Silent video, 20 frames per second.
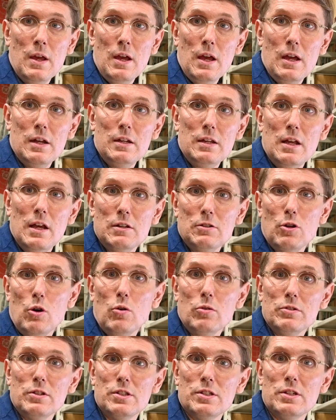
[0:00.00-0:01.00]
And he had
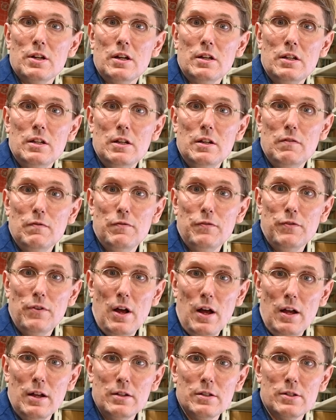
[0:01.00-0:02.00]
gone to study in
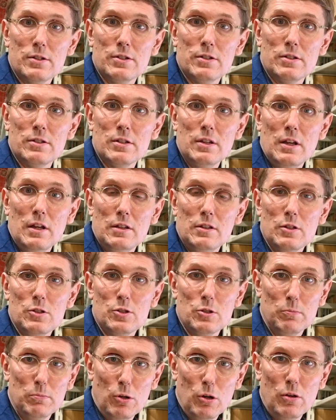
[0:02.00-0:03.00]
France at the
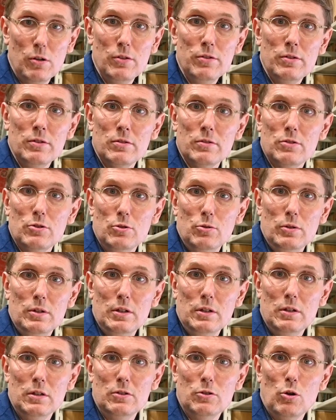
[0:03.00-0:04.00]
Sorbonne,
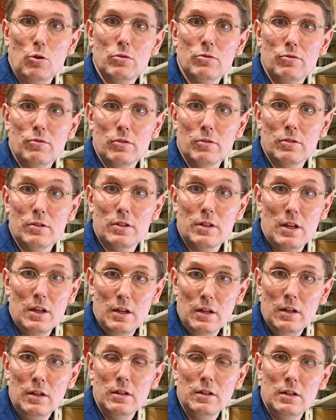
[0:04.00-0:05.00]
doing a doctorate
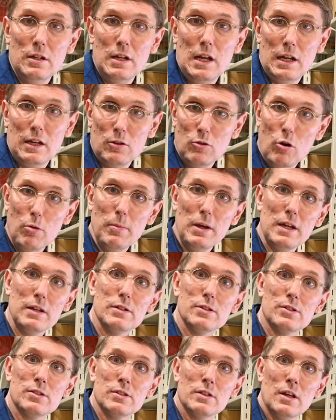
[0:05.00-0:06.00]
there in
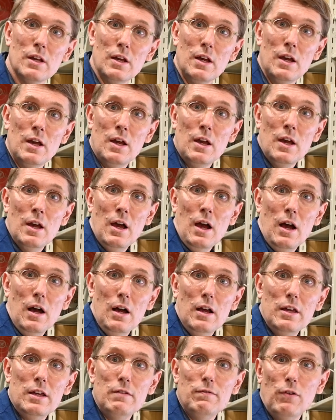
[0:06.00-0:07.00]
economics.
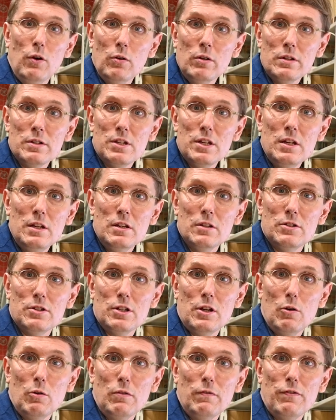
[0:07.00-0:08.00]
He volunteered to
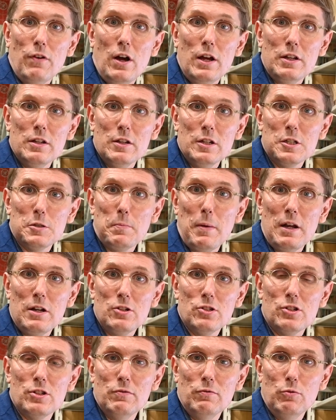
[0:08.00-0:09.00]
go and fight in the
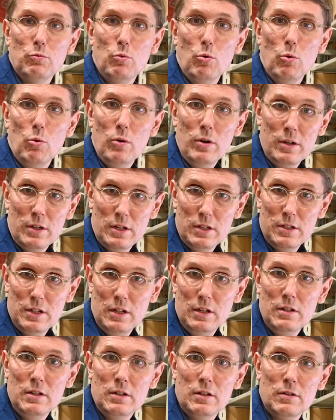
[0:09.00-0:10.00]
Spanish Civil War, and he
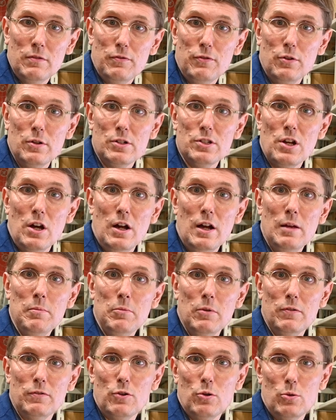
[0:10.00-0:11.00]
did for a
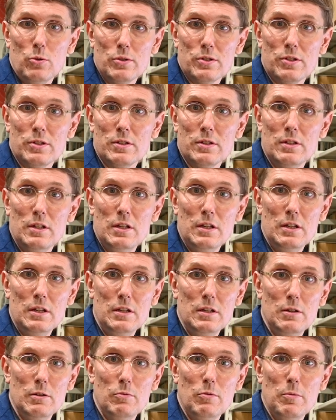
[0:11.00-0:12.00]
time. Of course,
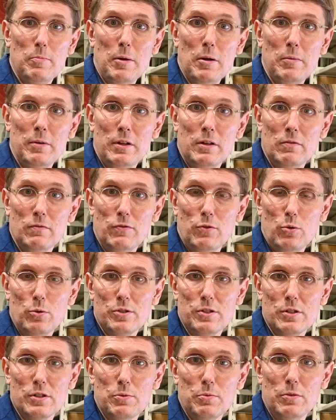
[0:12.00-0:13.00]
the Republican
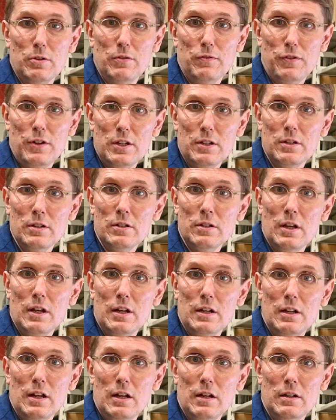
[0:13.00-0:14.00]
forces were defeated,
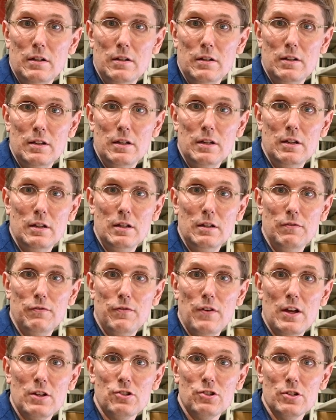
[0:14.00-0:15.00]
and then the
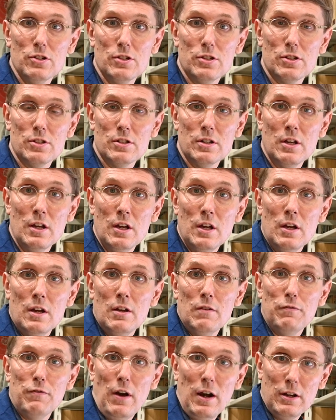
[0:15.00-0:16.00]
fascist
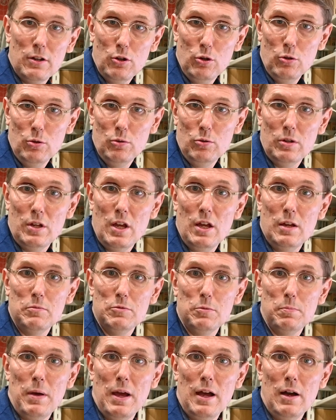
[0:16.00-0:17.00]
Franco came
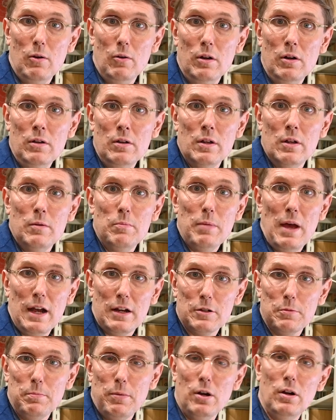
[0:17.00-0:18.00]
to power,
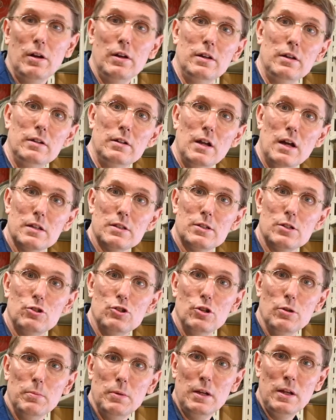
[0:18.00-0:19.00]
backed by Nazi
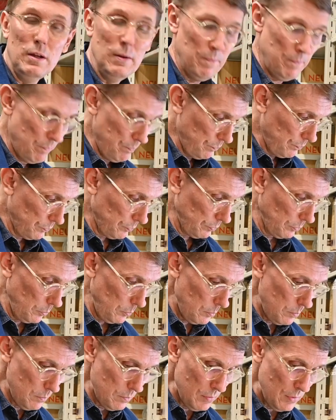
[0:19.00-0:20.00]
Germany.
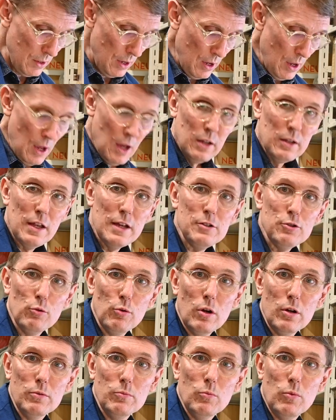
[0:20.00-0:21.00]

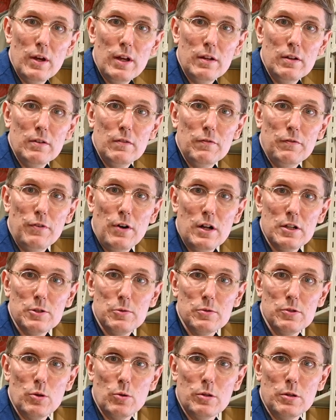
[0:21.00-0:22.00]
Later on, when France
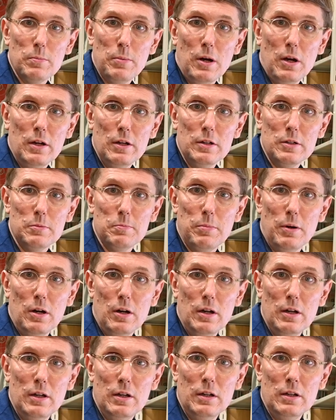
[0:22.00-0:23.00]
was occupied
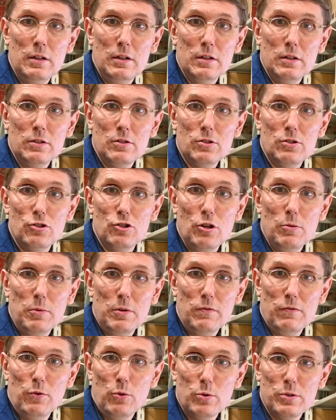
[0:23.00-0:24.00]
by
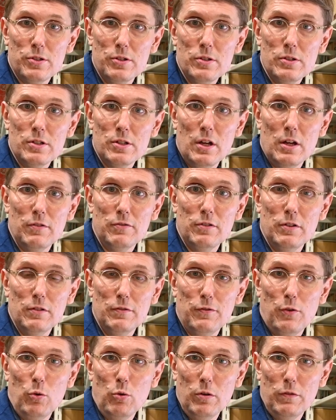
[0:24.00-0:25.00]
German forces after the
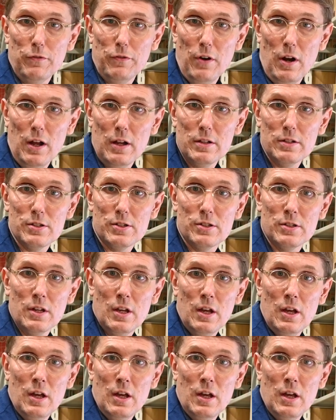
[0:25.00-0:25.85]
fall of France,